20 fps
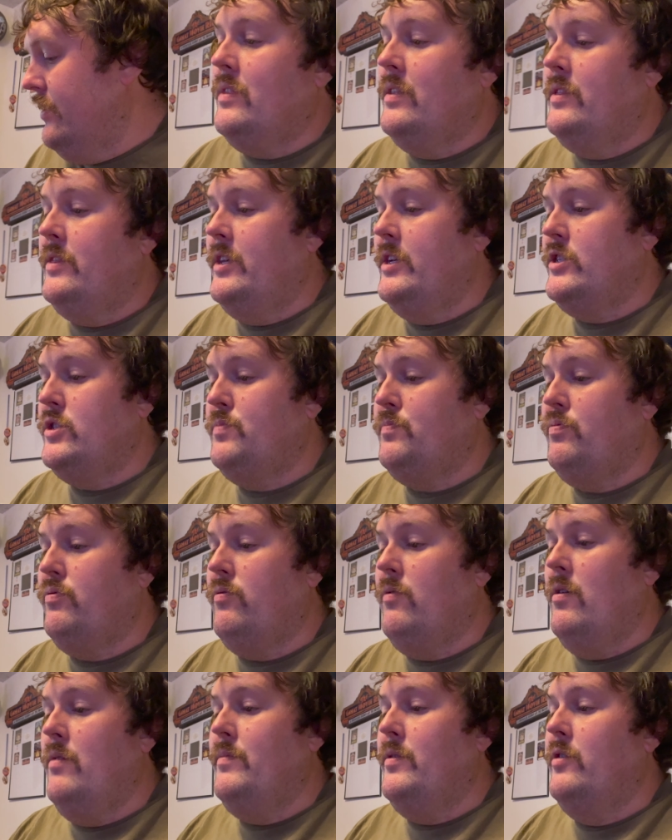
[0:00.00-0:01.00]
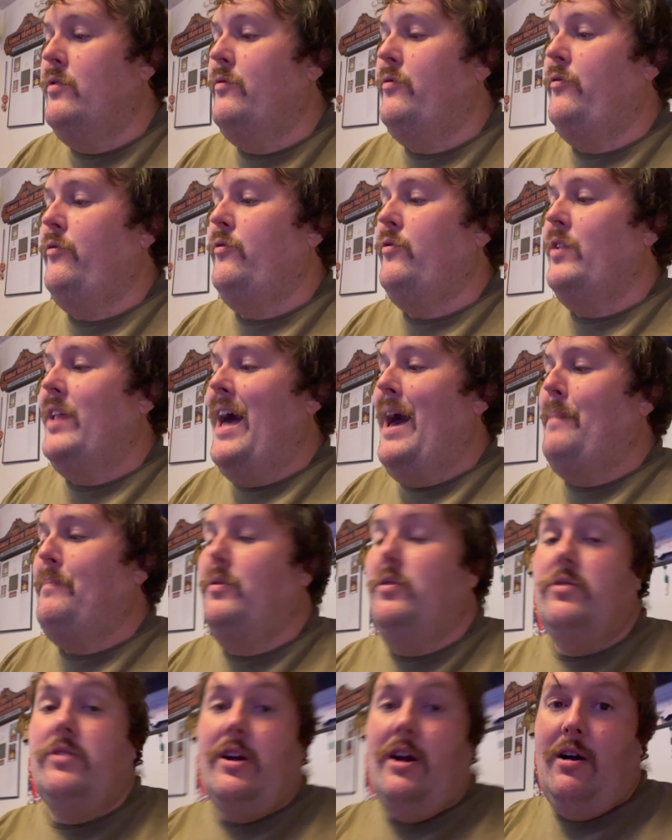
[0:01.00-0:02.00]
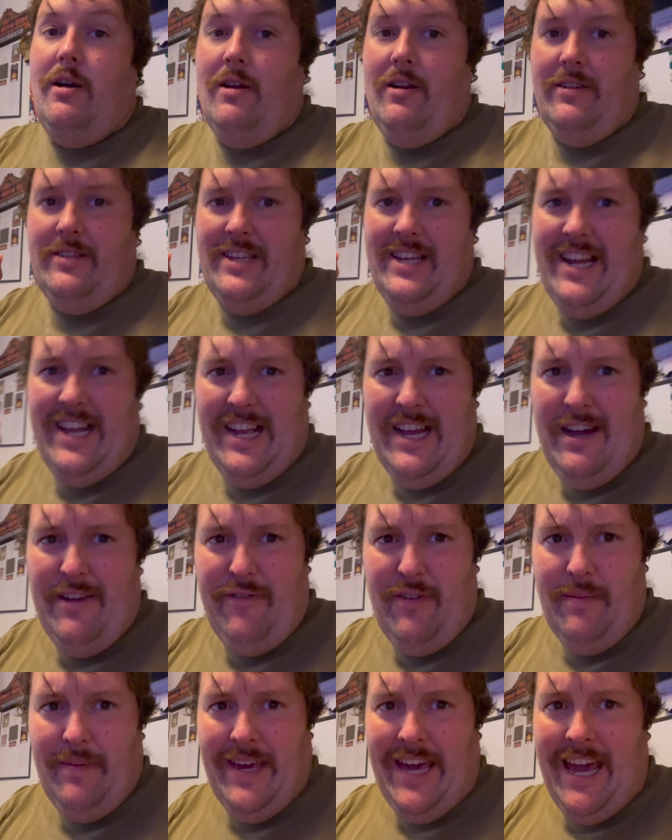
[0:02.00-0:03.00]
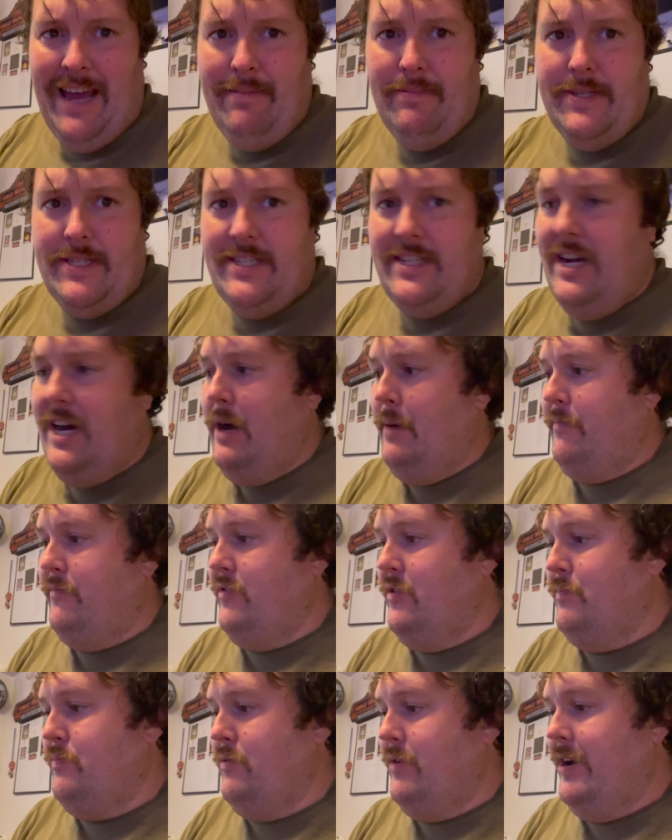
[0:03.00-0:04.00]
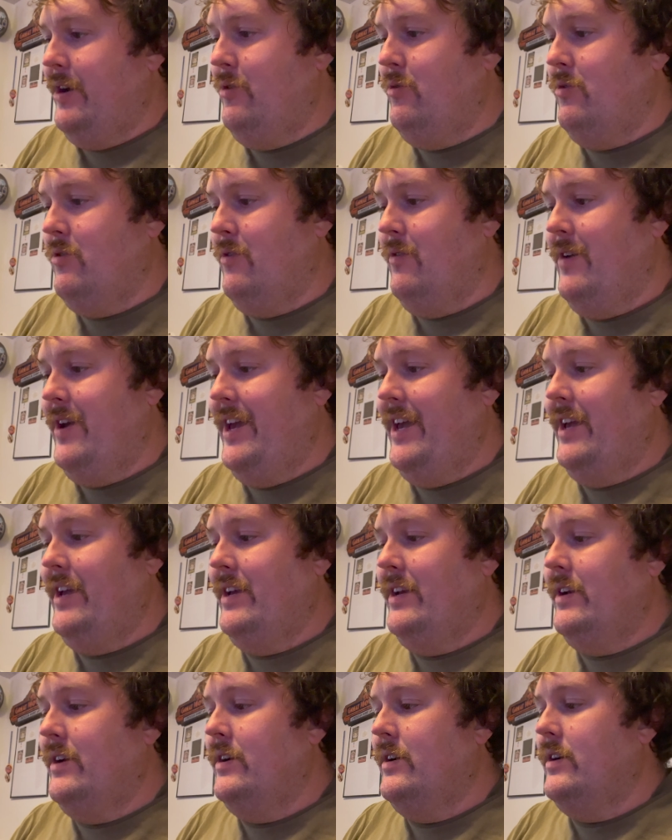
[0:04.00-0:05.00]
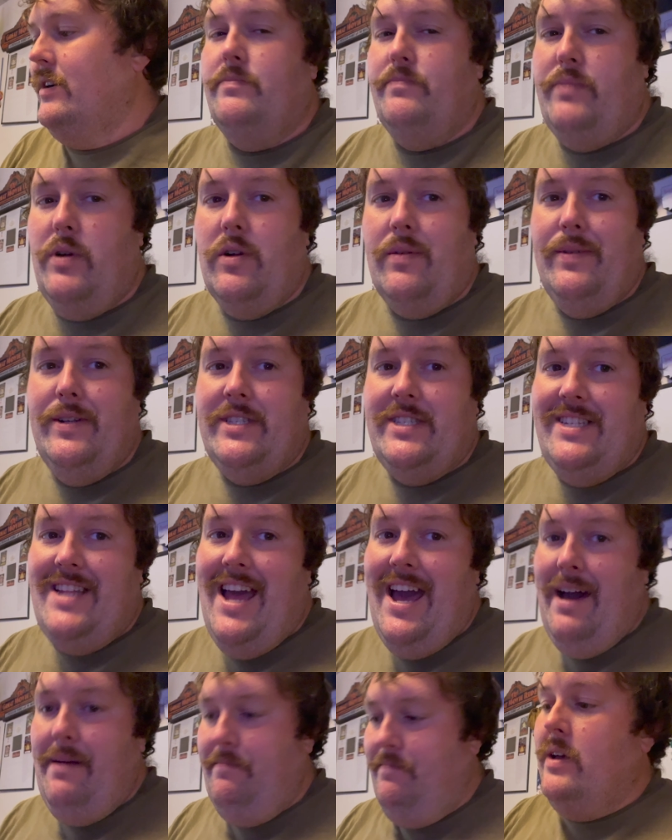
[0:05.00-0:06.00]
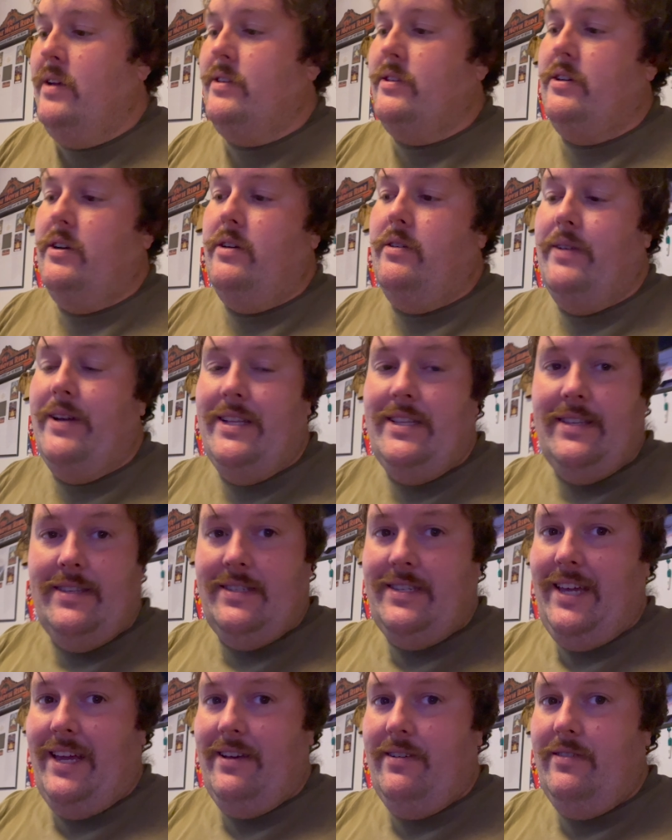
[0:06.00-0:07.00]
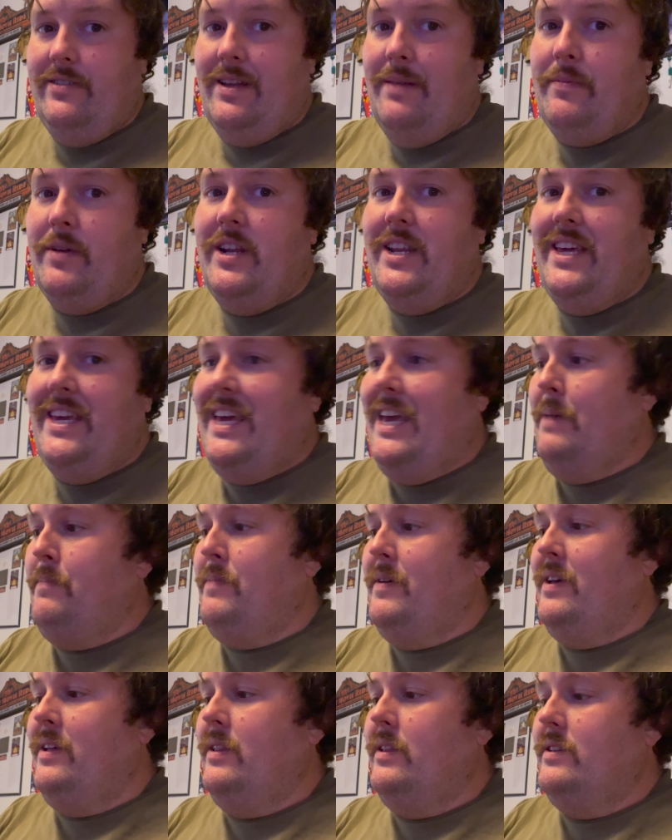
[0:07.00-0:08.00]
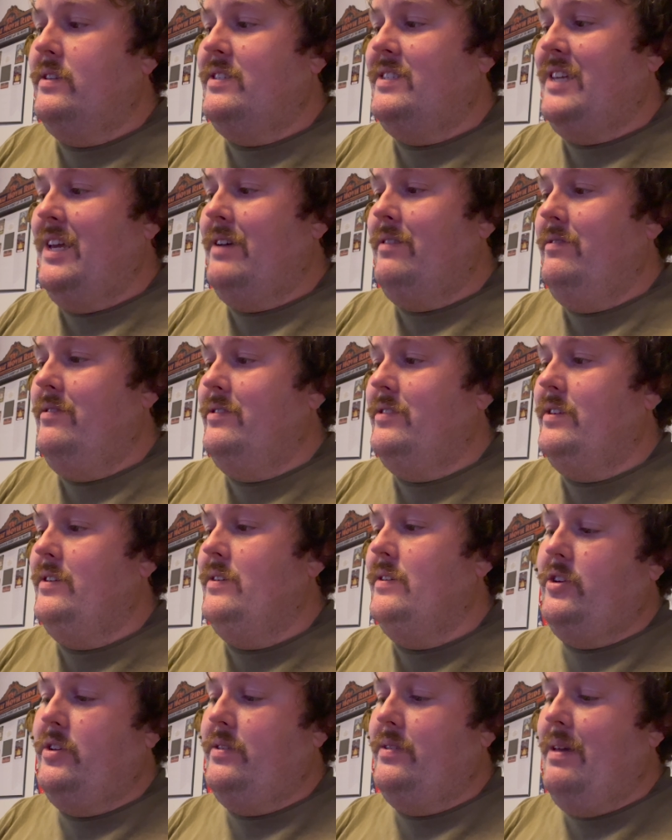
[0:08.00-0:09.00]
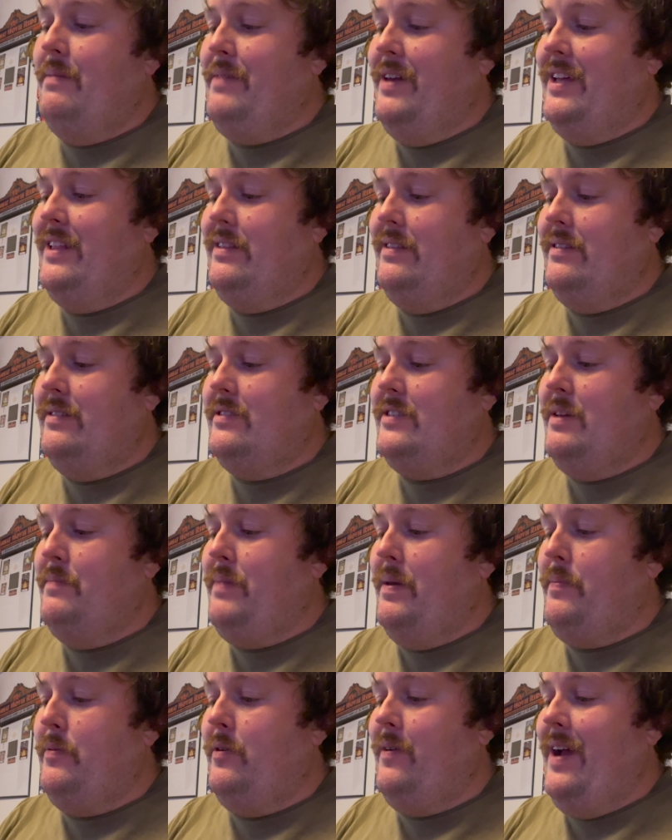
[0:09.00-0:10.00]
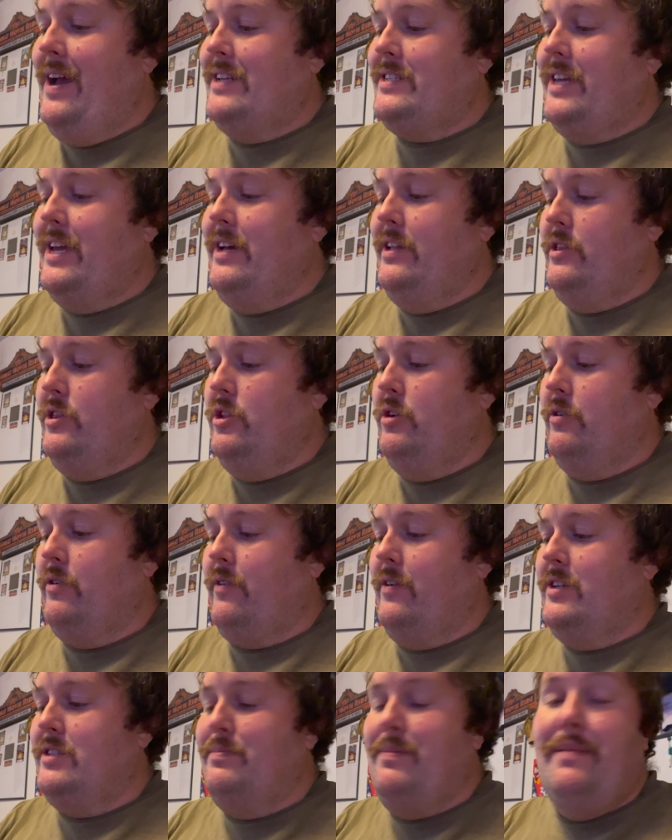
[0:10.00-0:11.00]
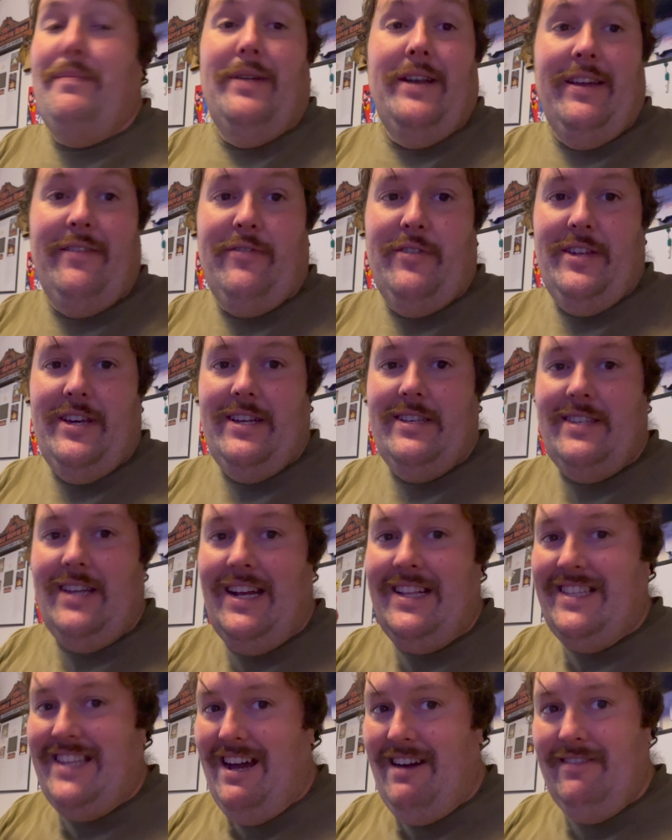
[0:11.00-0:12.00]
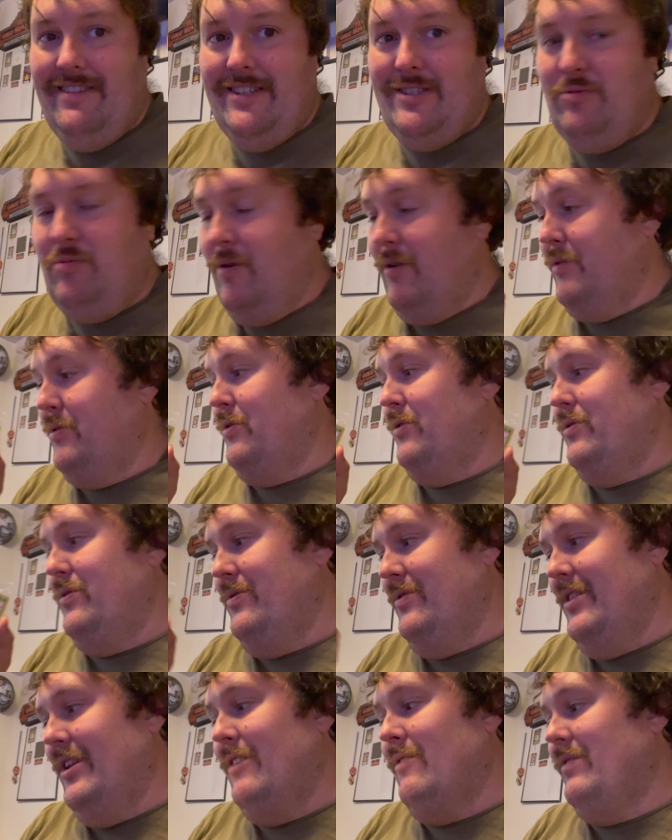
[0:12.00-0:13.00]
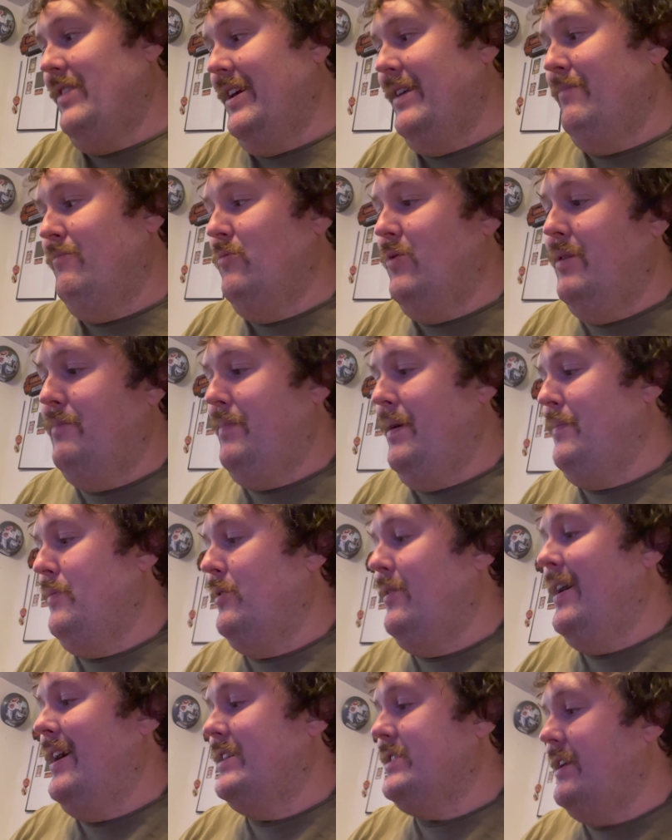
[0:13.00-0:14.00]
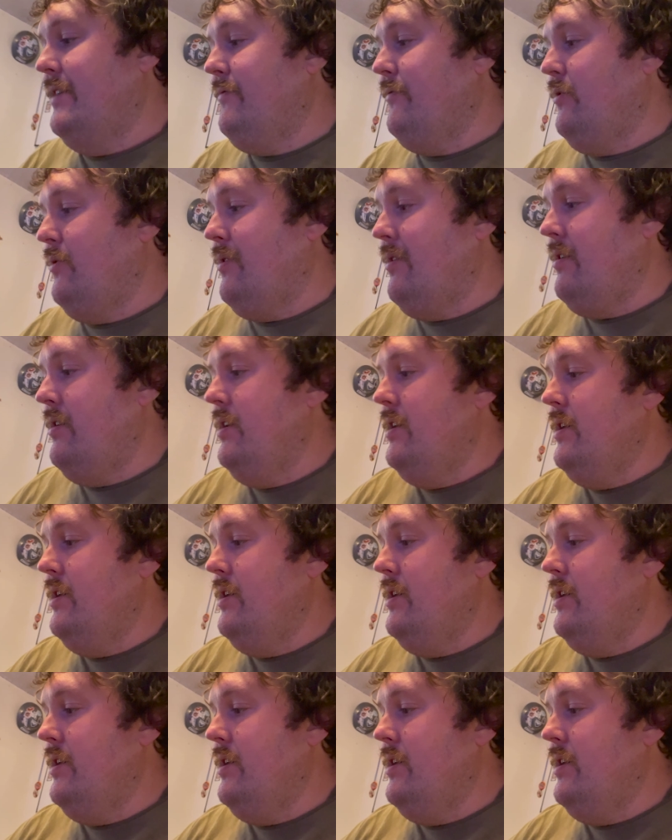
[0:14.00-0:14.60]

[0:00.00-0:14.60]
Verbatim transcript: this promo Flapple card that I got from GameStop for pre-ordering Pokemon Snap. So it's sealed. I'm gonna keep it sealed. I mean, some people are asking a ludicrous amount of money for this. I doubt it's worth nearly what people are asking for,